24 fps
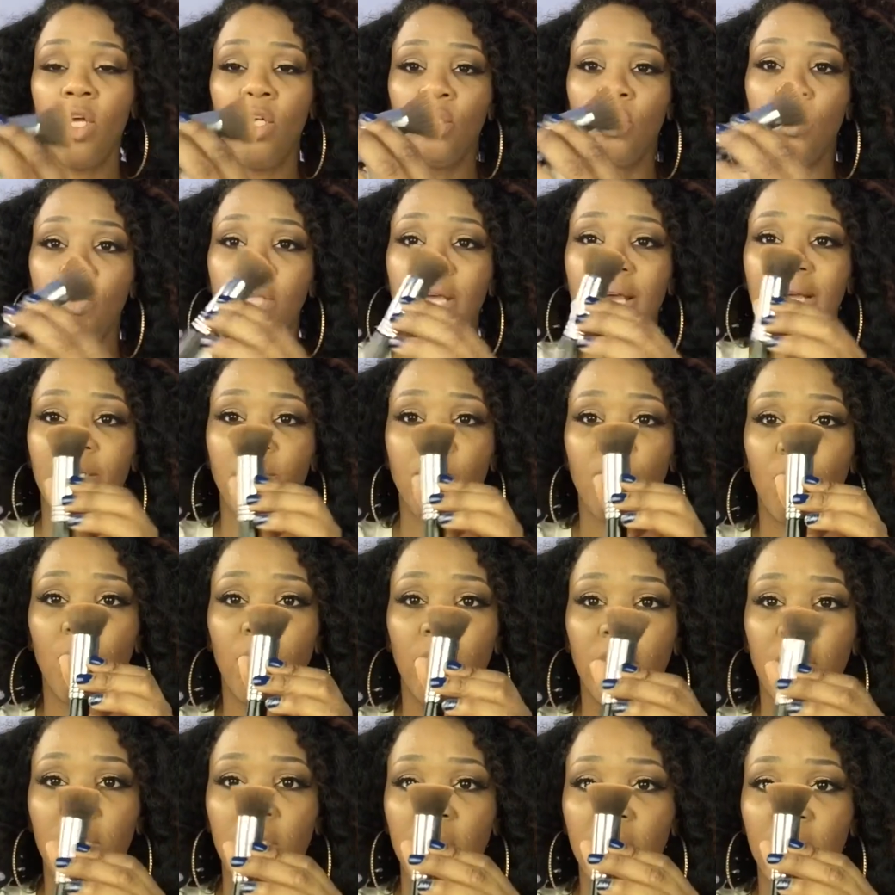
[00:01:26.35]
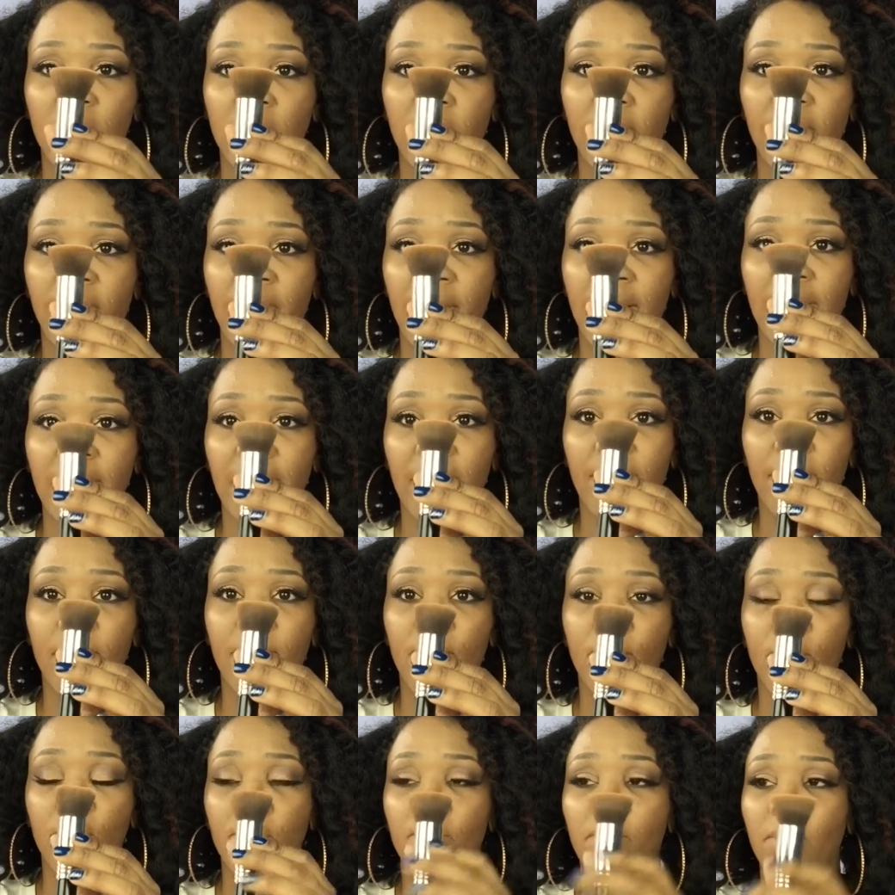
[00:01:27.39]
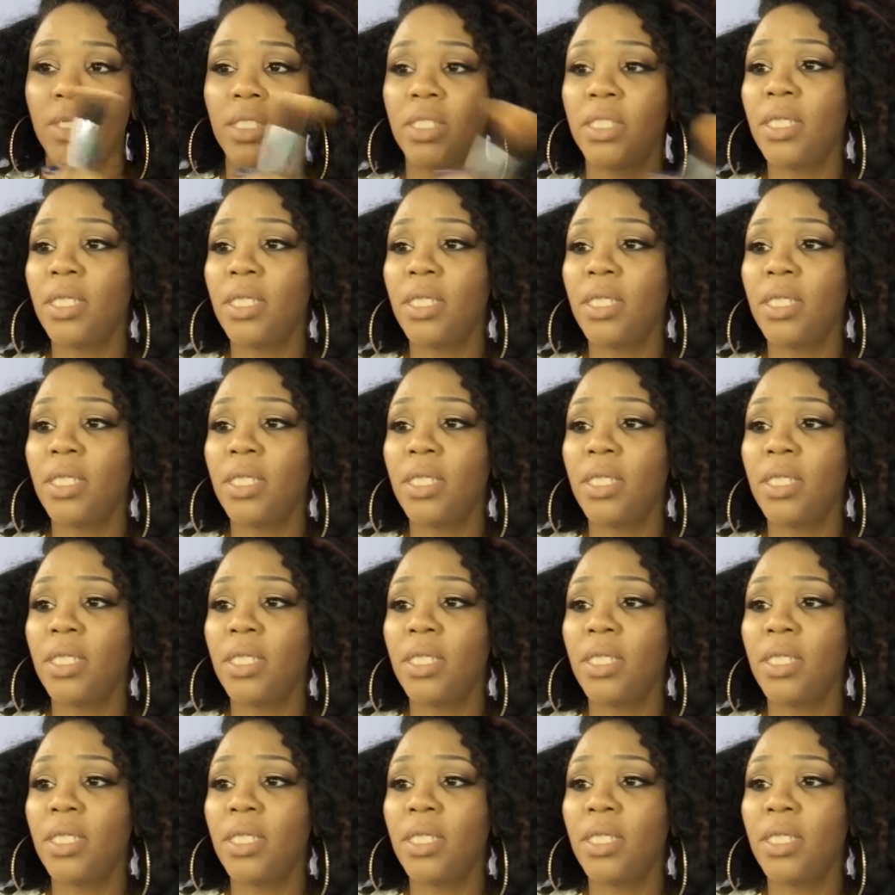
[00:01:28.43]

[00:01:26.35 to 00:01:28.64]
So that's what this is, a flat top kabuki brush.